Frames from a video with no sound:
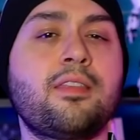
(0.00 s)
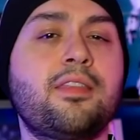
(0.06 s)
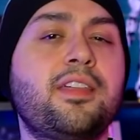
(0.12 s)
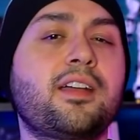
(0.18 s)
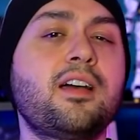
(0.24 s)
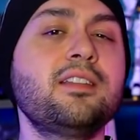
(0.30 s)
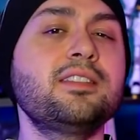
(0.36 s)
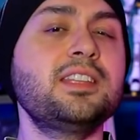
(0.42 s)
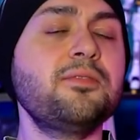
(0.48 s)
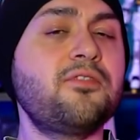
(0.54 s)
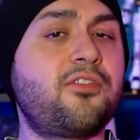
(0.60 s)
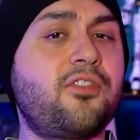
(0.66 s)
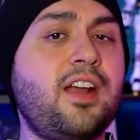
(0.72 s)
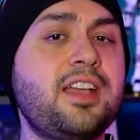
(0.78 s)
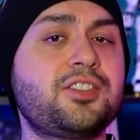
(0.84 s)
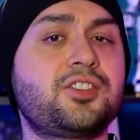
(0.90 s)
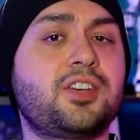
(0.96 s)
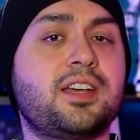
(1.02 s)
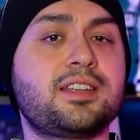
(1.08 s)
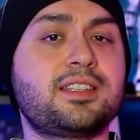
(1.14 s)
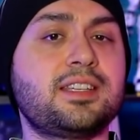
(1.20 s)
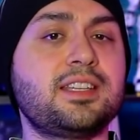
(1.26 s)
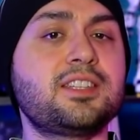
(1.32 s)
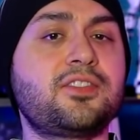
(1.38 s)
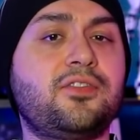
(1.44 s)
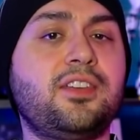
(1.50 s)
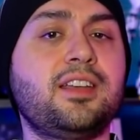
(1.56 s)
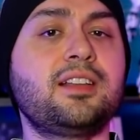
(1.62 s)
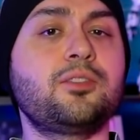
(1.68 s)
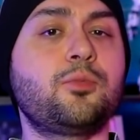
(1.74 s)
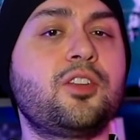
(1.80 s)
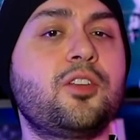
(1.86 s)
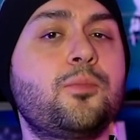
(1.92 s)
The Gundam franchise is
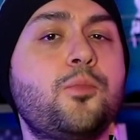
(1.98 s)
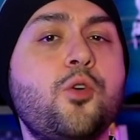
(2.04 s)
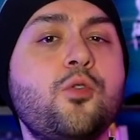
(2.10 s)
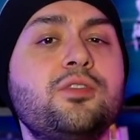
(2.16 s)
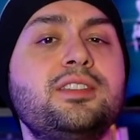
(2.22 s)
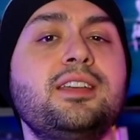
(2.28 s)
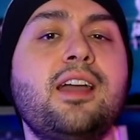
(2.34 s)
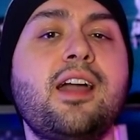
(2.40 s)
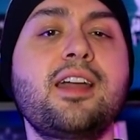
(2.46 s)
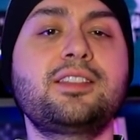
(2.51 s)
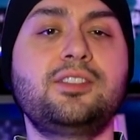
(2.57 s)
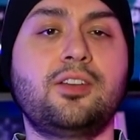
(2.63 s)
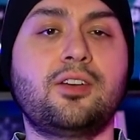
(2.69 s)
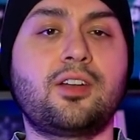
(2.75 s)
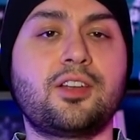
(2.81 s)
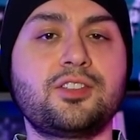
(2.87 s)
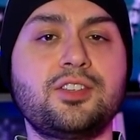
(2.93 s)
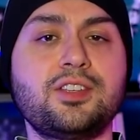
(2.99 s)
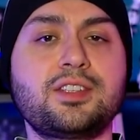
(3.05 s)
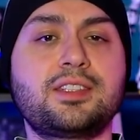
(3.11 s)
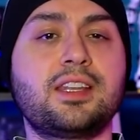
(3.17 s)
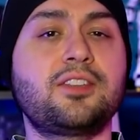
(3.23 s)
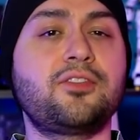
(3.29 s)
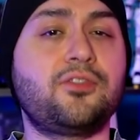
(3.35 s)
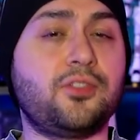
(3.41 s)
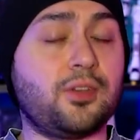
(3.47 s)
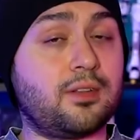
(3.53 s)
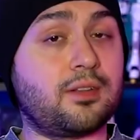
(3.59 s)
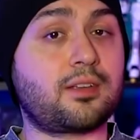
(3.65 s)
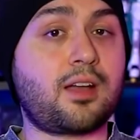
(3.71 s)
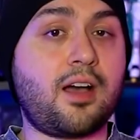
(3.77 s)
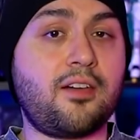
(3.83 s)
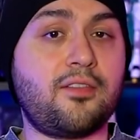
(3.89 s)
filled with opposing ideologies that fuel
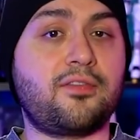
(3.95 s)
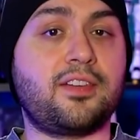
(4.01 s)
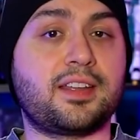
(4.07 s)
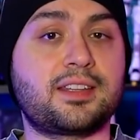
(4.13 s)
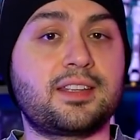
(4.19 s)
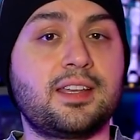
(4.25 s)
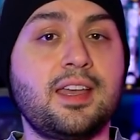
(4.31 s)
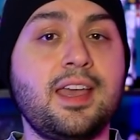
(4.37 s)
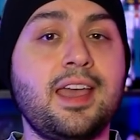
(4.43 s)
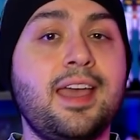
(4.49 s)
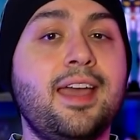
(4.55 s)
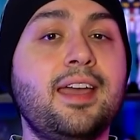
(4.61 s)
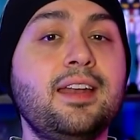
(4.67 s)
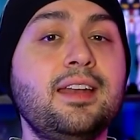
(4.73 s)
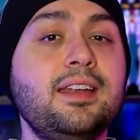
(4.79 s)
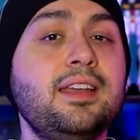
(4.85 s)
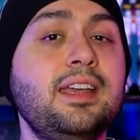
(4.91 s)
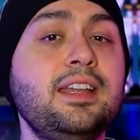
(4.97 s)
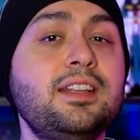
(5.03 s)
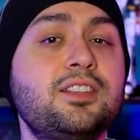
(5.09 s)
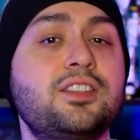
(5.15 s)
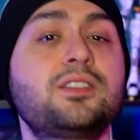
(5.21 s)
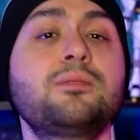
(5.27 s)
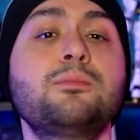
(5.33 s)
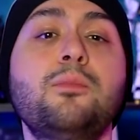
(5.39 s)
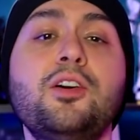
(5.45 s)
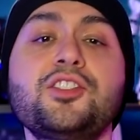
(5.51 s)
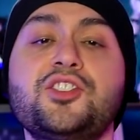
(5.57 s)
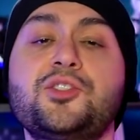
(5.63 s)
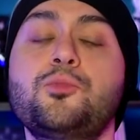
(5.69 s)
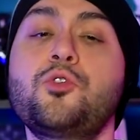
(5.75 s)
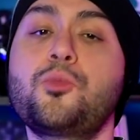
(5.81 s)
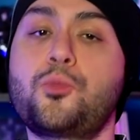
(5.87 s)
conflict, and it's
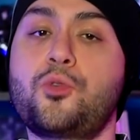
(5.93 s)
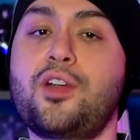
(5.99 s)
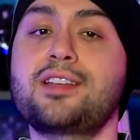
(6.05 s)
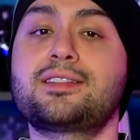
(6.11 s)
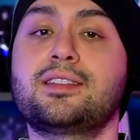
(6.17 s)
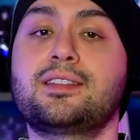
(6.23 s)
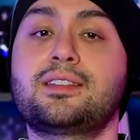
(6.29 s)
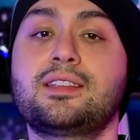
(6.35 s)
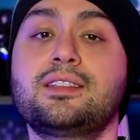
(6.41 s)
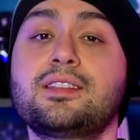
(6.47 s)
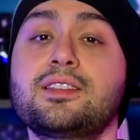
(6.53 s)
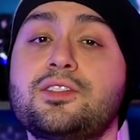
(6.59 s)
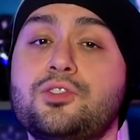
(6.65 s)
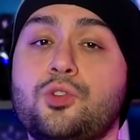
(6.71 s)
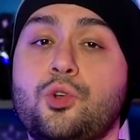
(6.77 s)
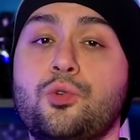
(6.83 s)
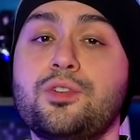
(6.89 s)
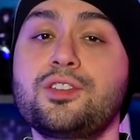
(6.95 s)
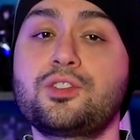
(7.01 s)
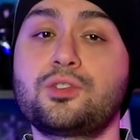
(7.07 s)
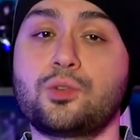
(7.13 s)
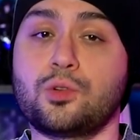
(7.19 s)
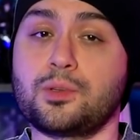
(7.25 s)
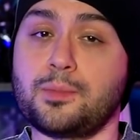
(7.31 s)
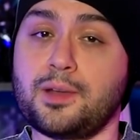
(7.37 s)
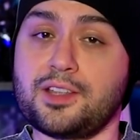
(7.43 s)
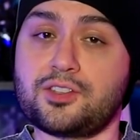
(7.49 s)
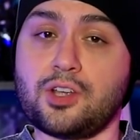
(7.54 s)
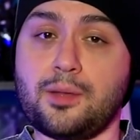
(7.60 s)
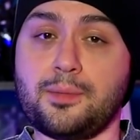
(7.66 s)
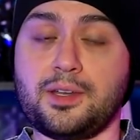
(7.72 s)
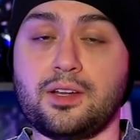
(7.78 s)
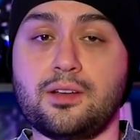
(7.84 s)
much more present in the stories told by
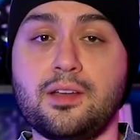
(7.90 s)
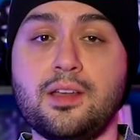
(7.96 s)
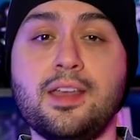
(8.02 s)
Tomino.